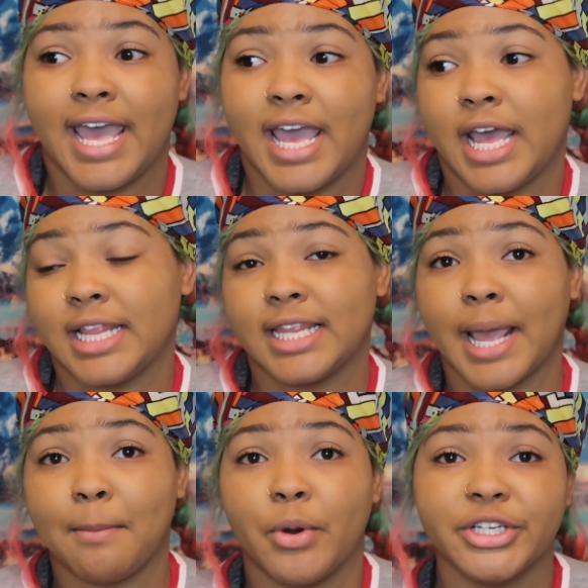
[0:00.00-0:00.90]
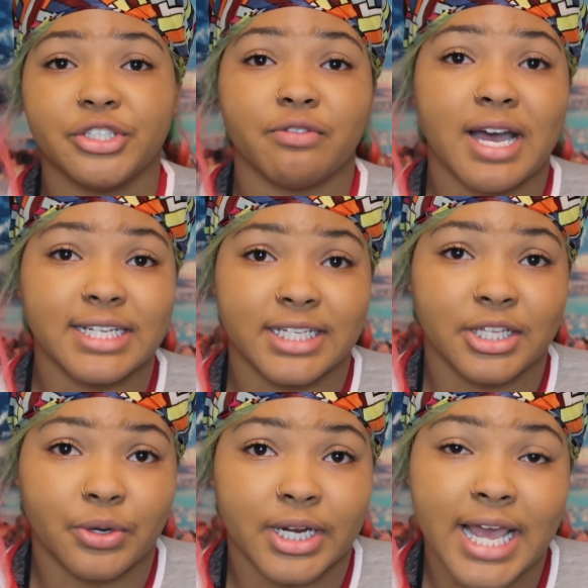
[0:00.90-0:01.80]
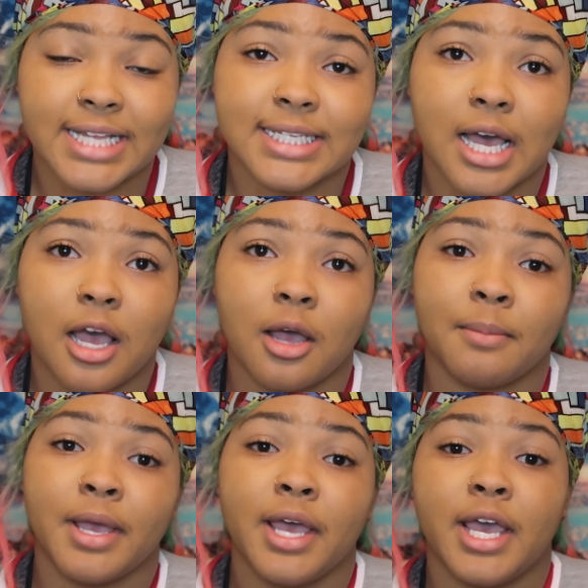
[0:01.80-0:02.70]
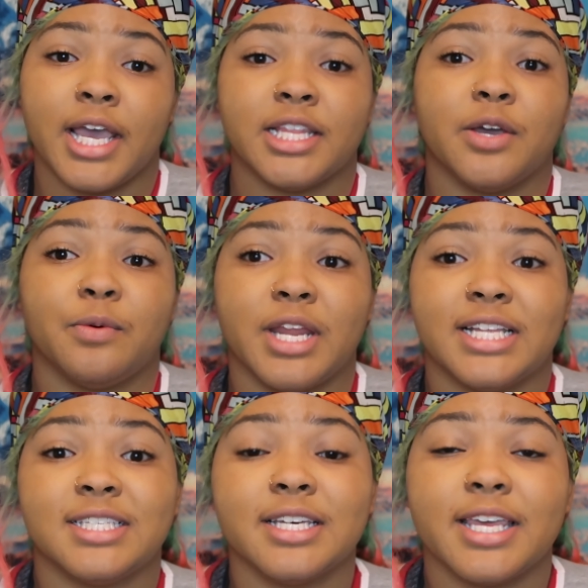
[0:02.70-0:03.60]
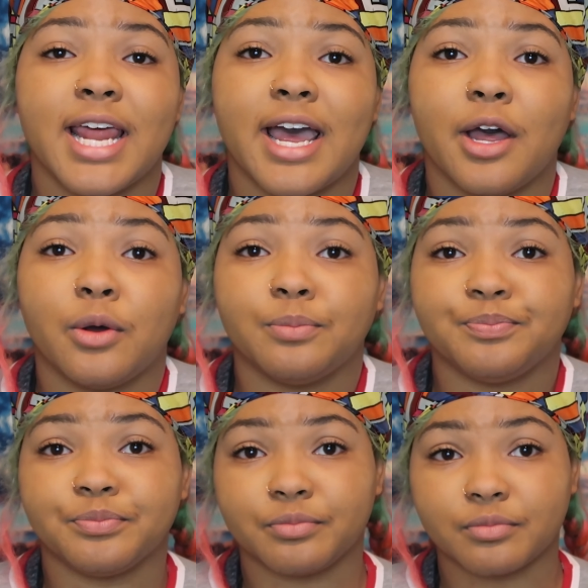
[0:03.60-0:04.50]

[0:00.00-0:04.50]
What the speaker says: and they moisturized it during that time. And then when they took it out,